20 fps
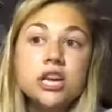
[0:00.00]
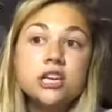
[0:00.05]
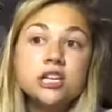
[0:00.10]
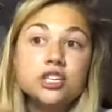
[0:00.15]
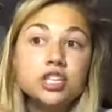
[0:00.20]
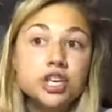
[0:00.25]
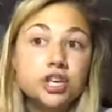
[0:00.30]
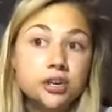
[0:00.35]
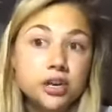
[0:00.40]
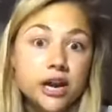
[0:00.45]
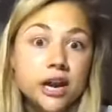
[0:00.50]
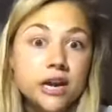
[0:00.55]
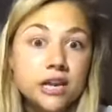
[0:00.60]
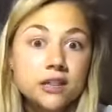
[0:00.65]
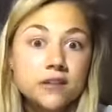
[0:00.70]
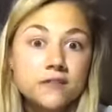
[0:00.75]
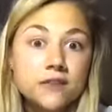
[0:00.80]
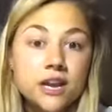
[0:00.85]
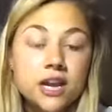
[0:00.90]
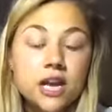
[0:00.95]
She created
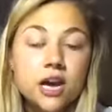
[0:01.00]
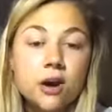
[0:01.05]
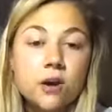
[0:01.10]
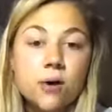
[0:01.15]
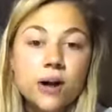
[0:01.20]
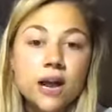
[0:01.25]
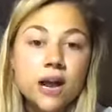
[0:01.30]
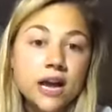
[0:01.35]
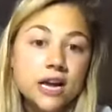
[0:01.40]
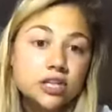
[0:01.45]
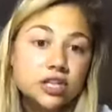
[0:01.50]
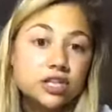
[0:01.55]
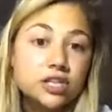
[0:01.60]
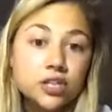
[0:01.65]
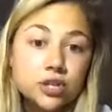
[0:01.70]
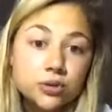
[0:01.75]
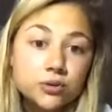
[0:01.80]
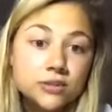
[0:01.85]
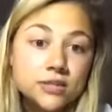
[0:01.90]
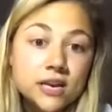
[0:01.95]
the video, and I just
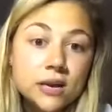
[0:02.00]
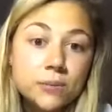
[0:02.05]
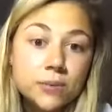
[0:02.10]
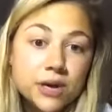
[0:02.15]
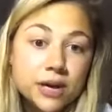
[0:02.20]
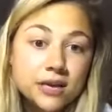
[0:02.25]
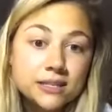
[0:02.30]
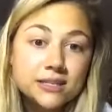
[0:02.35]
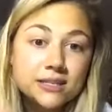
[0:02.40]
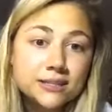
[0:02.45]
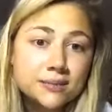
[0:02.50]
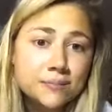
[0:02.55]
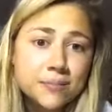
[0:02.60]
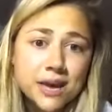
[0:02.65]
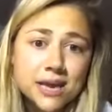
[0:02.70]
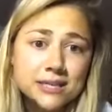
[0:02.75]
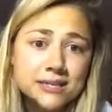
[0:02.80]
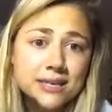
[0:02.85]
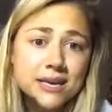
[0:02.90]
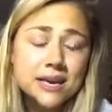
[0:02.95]
use it because it's
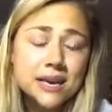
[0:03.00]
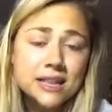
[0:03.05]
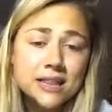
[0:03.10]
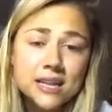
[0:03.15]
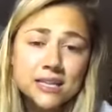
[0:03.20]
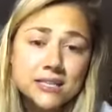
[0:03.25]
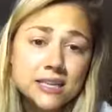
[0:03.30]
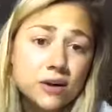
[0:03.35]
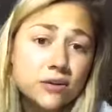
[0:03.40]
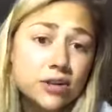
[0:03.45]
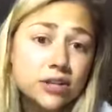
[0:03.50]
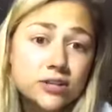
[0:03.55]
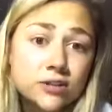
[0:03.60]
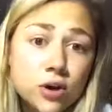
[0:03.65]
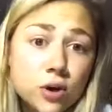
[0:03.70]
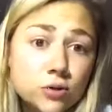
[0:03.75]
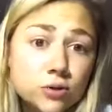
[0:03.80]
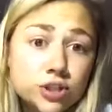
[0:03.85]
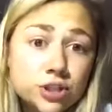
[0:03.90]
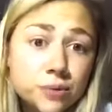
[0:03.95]
amazing, and that's how this
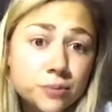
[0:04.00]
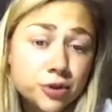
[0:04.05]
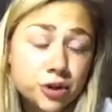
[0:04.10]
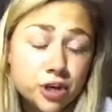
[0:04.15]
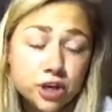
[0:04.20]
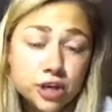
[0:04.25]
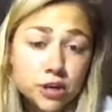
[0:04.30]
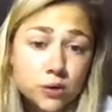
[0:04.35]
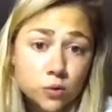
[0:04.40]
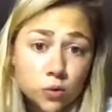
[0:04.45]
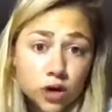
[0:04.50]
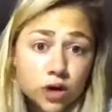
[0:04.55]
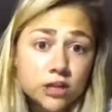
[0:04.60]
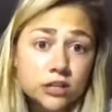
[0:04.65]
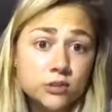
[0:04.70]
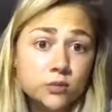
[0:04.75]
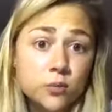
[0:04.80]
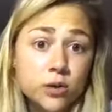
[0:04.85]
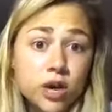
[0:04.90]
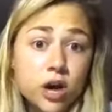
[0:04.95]
coach community
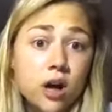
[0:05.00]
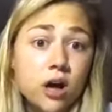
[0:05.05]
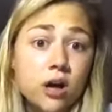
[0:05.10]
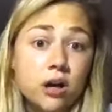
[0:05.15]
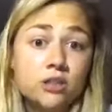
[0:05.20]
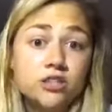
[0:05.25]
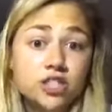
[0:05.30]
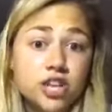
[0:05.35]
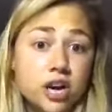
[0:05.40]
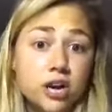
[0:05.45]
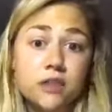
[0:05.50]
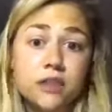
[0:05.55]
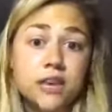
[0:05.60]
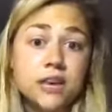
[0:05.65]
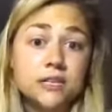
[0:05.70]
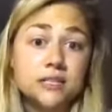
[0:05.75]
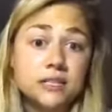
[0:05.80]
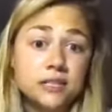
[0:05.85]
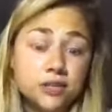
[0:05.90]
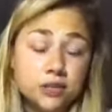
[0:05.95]
works. We all share
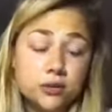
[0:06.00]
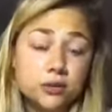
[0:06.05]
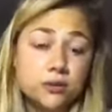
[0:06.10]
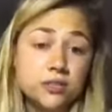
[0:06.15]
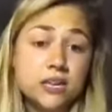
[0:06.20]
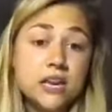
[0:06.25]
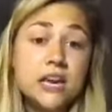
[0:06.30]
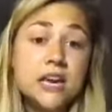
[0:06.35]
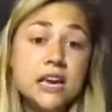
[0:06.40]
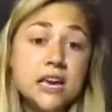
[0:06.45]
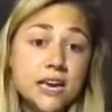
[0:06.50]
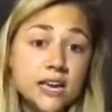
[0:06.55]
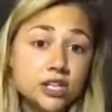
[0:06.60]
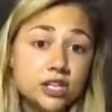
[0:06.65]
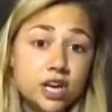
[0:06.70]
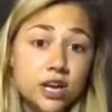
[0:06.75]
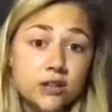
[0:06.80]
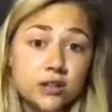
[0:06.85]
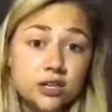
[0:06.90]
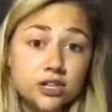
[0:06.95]
things and use
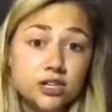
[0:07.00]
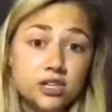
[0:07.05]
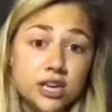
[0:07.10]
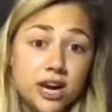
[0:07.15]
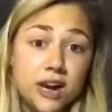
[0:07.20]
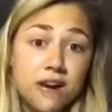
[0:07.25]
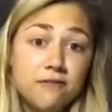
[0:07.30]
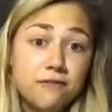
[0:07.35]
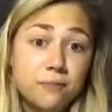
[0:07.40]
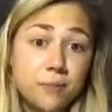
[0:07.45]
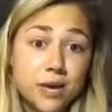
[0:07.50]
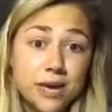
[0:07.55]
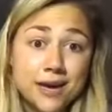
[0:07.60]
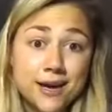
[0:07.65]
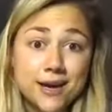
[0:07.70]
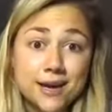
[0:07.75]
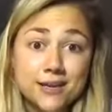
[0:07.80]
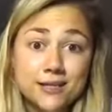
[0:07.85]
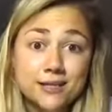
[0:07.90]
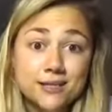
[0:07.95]
each other's stuff
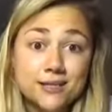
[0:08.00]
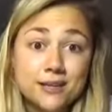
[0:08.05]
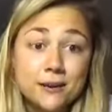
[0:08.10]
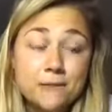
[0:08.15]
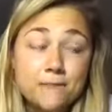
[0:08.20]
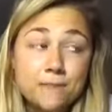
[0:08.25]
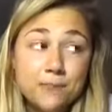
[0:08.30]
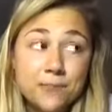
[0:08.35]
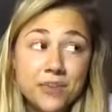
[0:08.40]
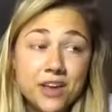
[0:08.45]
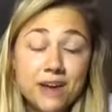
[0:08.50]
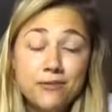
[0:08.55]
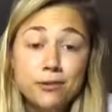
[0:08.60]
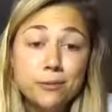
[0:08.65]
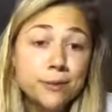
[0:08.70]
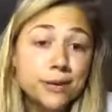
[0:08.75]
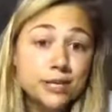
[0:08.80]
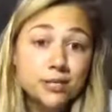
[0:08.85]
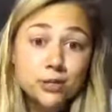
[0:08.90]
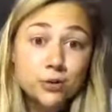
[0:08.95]
because
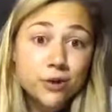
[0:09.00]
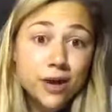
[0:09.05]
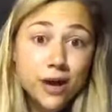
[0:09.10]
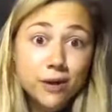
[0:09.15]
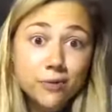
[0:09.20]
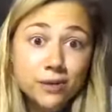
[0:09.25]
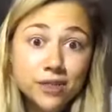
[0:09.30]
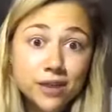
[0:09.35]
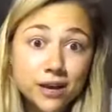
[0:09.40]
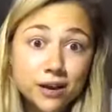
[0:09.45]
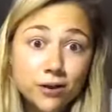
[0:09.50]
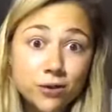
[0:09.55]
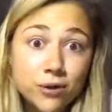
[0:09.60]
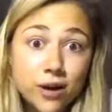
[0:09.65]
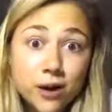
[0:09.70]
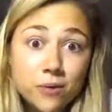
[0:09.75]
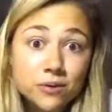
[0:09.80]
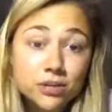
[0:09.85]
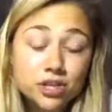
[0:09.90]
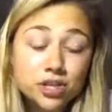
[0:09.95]
everybody's okay with it,
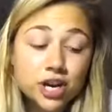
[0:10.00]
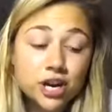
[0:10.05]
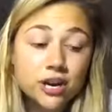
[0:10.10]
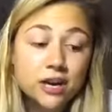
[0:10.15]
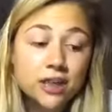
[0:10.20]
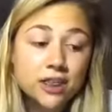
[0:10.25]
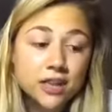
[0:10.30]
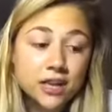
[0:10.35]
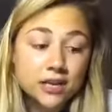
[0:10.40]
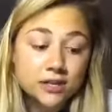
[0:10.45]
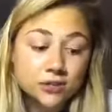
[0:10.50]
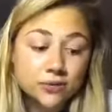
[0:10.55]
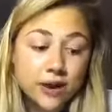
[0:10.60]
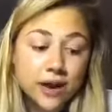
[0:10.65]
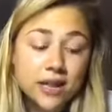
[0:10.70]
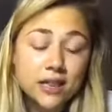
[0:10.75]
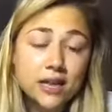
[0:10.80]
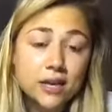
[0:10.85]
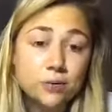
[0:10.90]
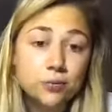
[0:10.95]
okay with sharing things,
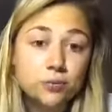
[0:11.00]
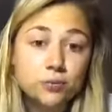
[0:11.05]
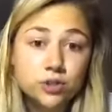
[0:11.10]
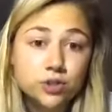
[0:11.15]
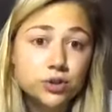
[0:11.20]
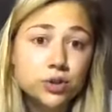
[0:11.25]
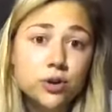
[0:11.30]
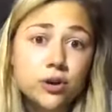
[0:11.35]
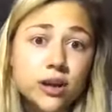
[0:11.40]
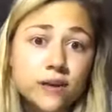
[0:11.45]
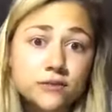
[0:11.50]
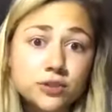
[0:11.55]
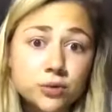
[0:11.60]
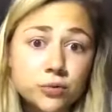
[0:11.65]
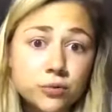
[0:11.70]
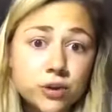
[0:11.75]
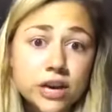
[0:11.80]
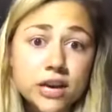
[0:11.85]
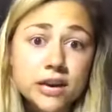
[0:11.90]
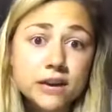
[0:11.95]
right? You don't have to
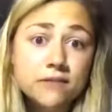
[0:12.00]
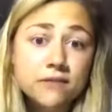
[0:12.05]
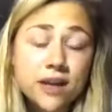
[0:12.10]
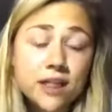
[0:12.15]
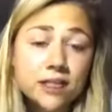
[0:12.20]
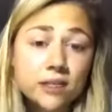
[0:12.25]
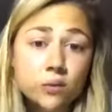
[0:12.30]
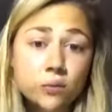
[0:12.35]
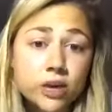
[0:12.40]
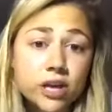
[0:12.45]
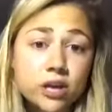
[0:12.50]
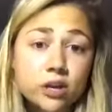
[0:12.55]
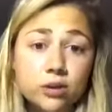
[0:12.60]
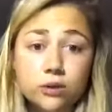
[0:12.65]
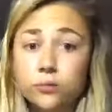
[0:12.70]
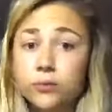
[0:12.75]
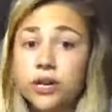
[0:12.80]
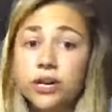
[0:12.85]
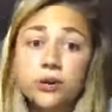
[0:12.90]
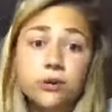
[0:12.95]
reinvent the wheel
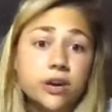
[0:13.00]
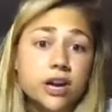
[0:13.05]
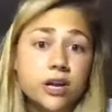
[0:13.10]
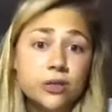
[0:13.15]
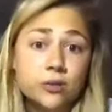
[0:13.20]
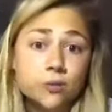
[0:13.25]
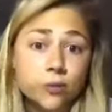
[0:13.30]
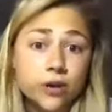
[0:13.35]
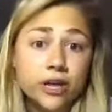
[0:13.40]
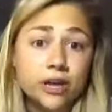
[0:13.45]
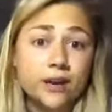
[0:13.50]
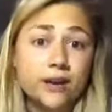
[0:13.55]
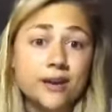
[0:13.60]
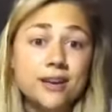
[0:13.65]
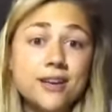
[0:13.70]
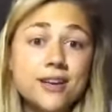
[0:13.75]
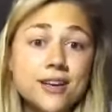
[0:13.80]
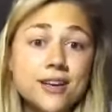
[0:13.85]
or recreate the wheel.